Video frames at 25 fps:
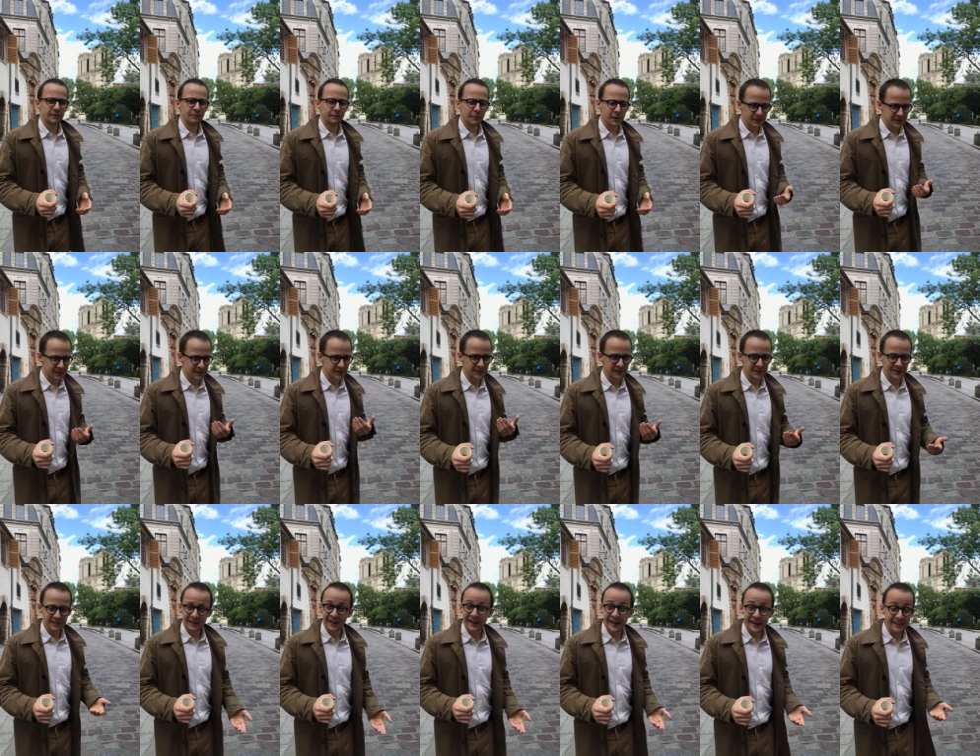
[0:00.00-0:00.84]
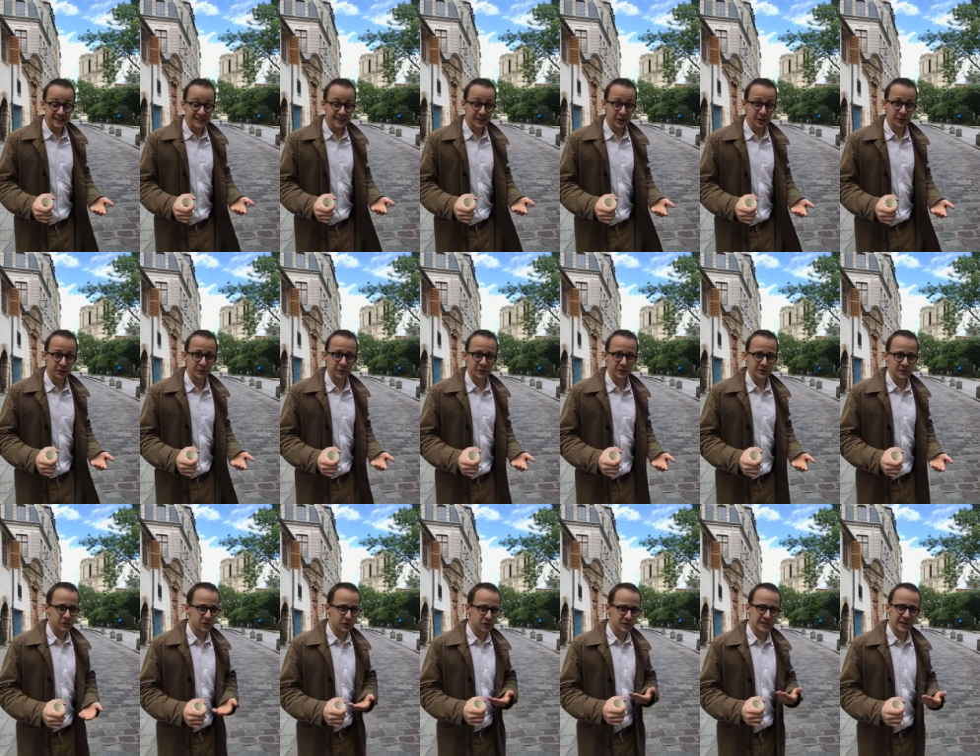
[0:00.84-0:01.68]
But in the eighteen
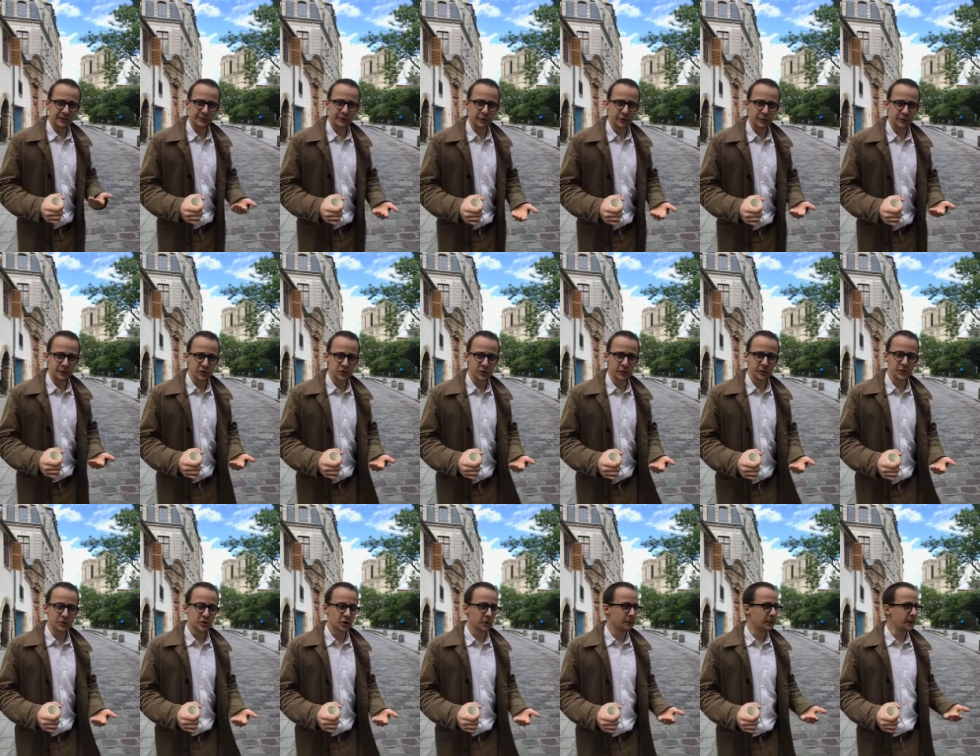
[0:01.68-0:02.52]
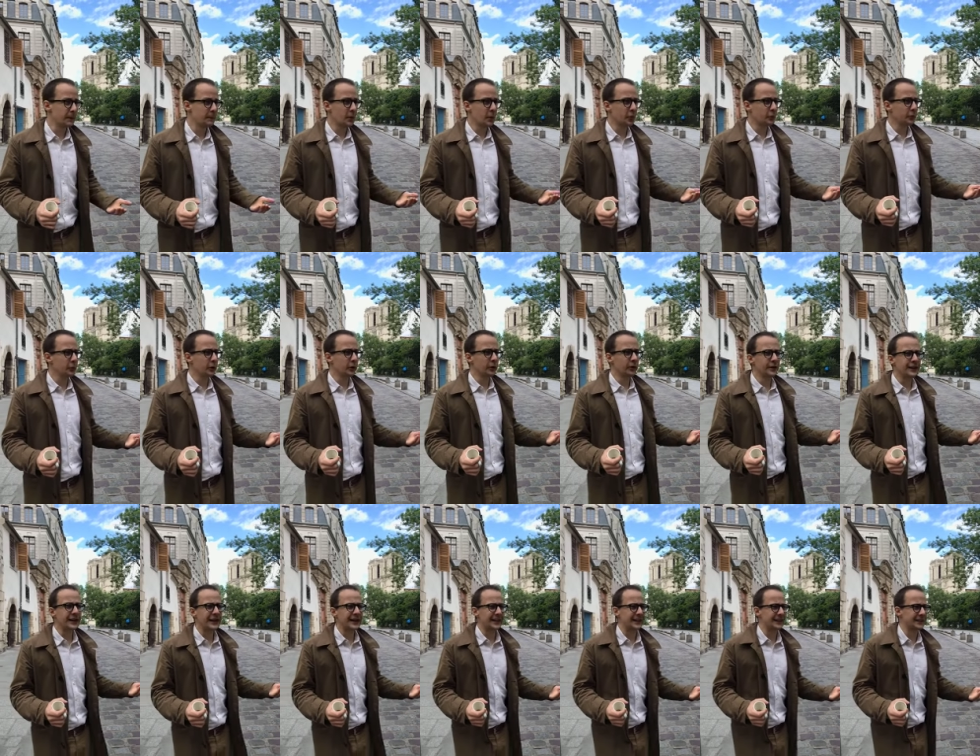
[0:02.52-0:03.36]
hundreds, just after the French Revolution, people would
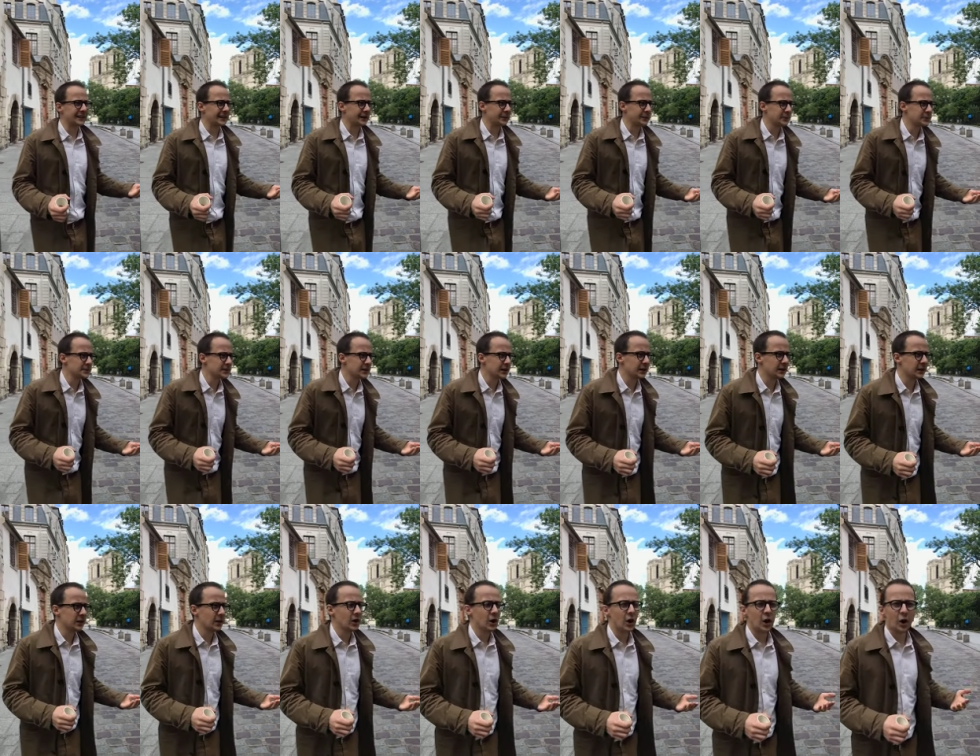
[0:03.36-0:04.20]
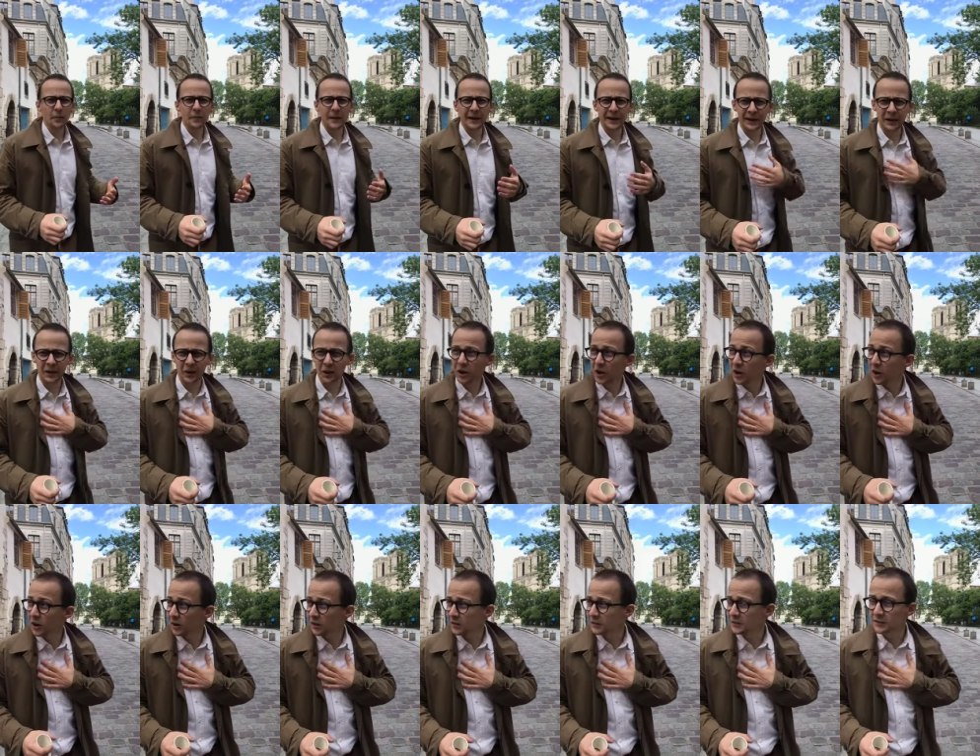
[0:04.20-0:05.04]
look at it and they would say, oh my
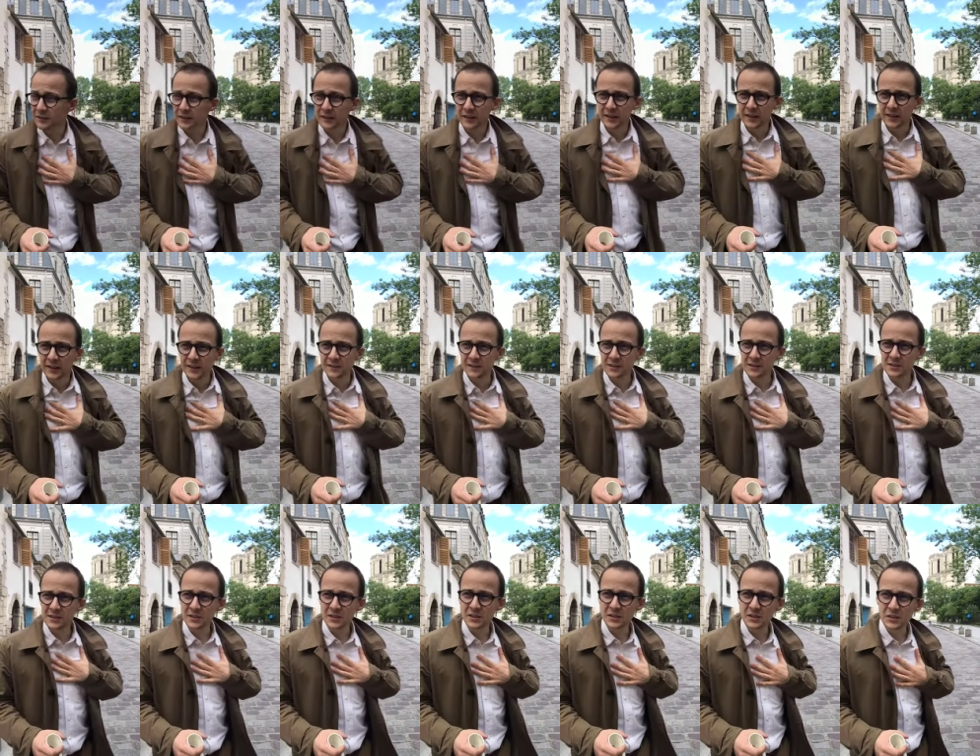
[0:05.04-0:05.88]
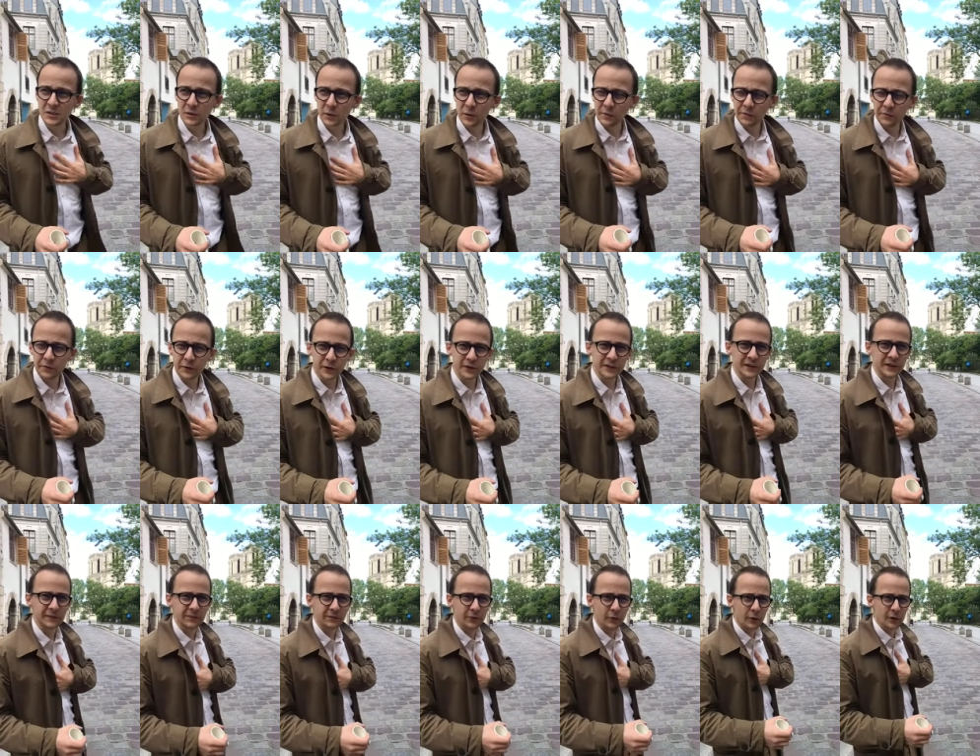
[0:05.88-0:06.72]
God, this is so
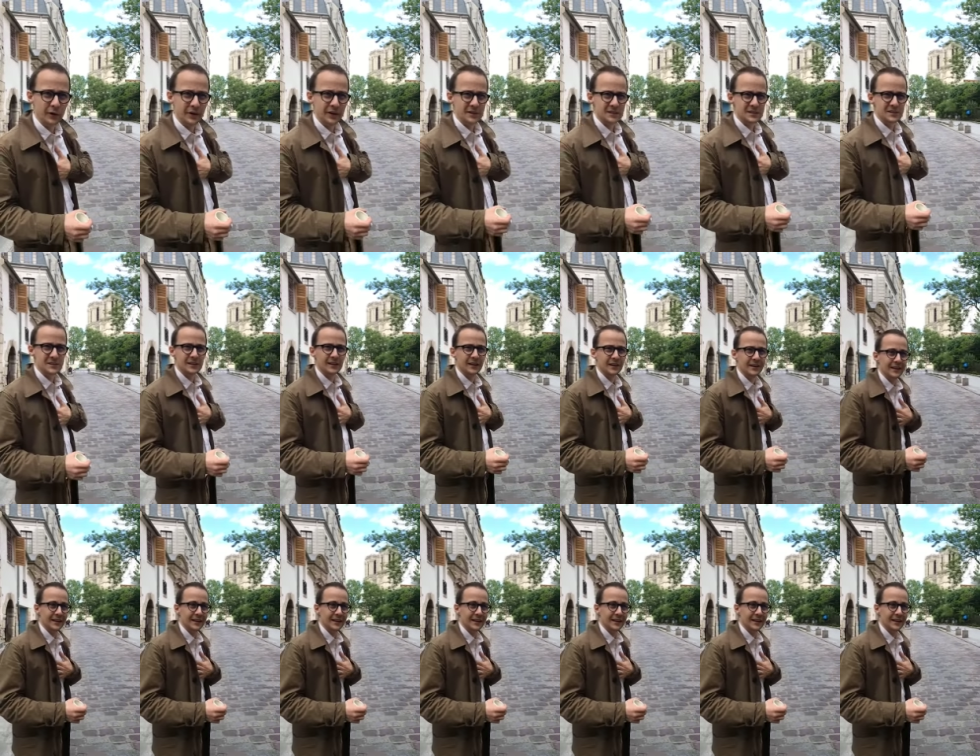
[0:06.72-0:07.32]
thirteen forties.